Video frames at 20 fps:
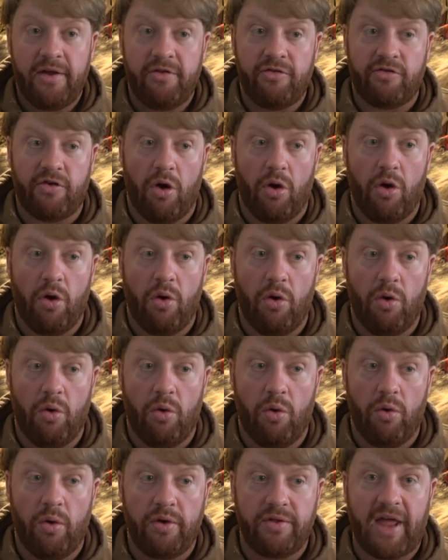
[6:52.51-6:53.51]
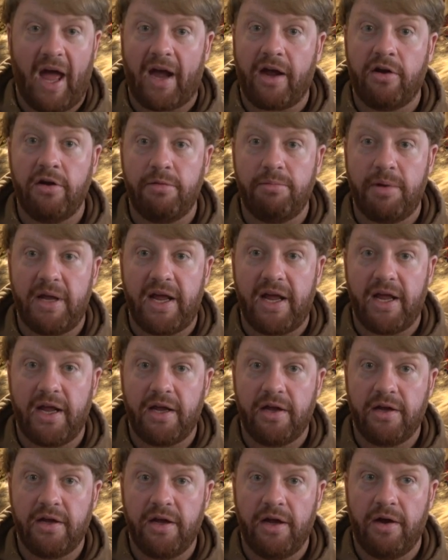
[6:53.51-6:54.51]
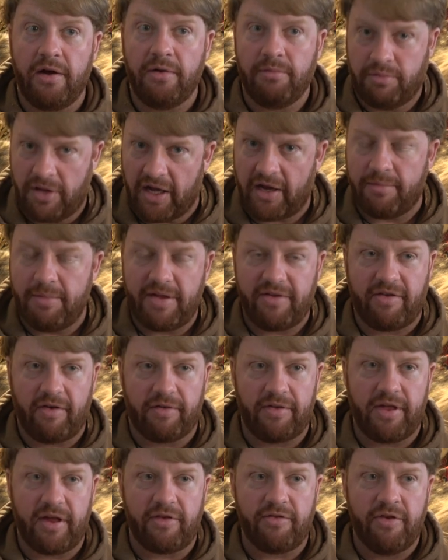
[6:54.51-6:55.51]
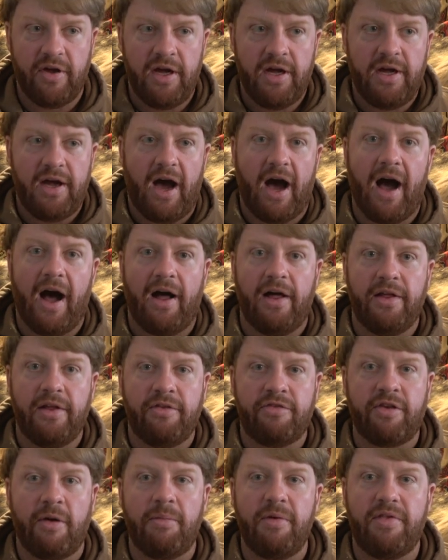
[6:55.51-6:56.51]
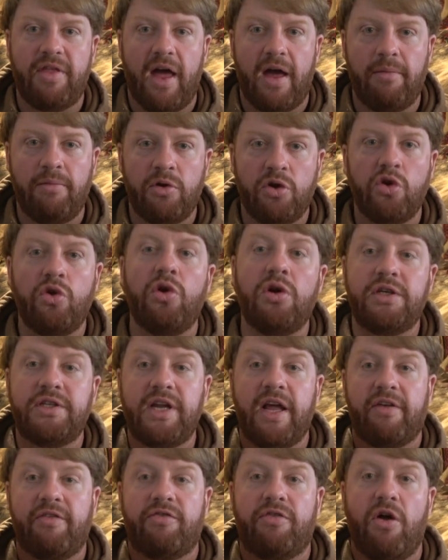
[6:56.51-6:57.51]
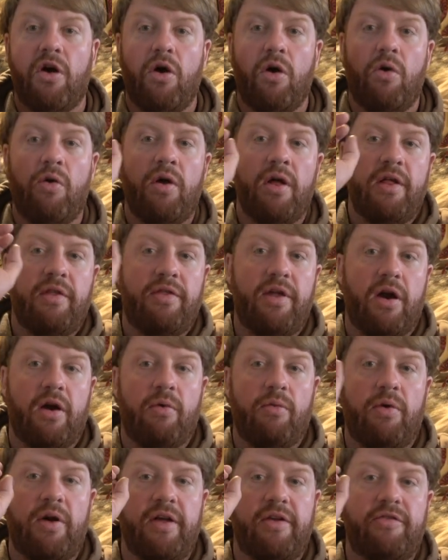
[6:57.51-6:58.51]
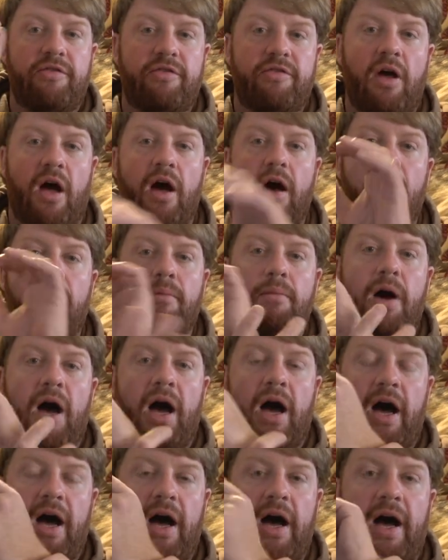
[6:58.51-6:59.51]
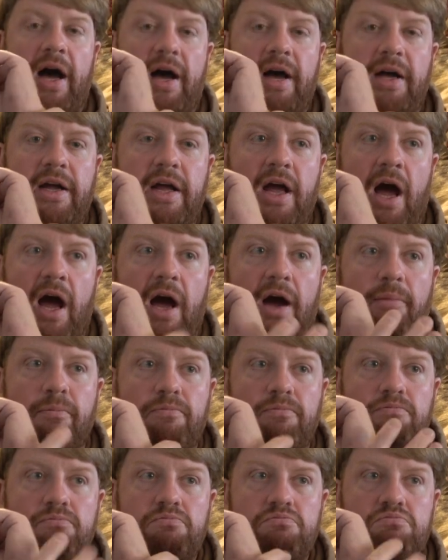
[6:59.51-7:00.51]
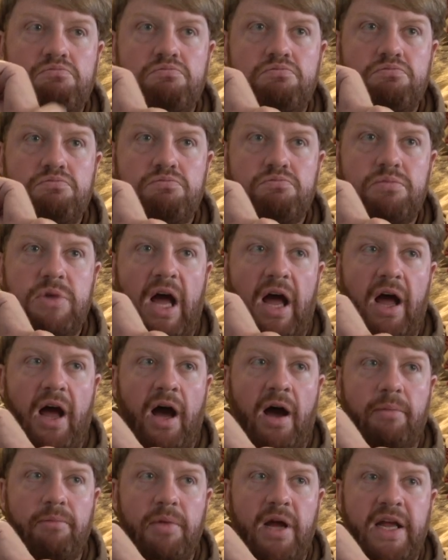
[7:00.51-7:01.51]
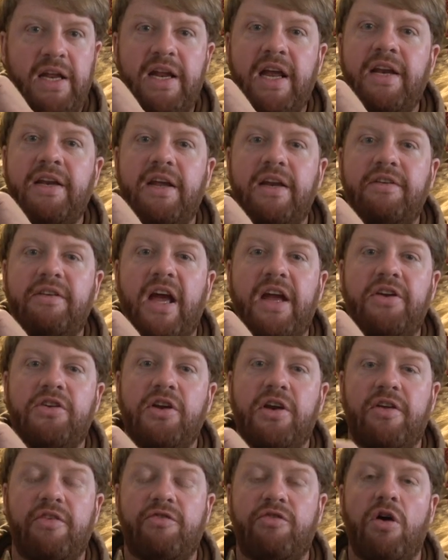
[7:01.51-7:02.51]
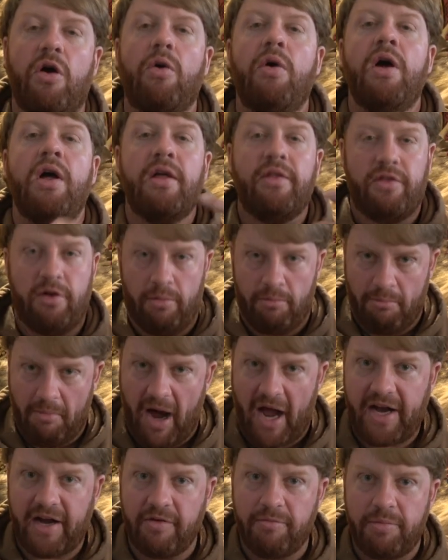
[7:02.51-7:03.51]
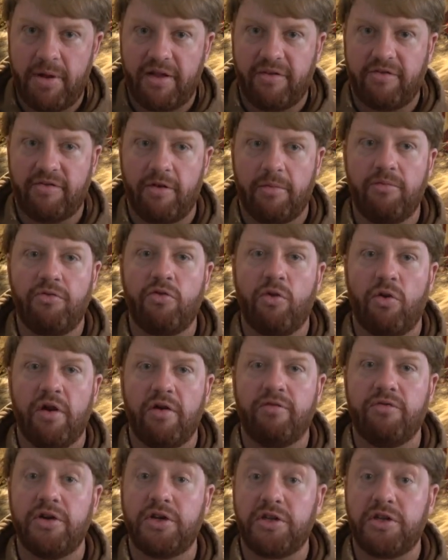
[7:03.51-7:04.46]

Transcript: So that could be that could mean several things. Uh, some of them looked as though there was some uh, um, um, indentation, as though there might have been some sort of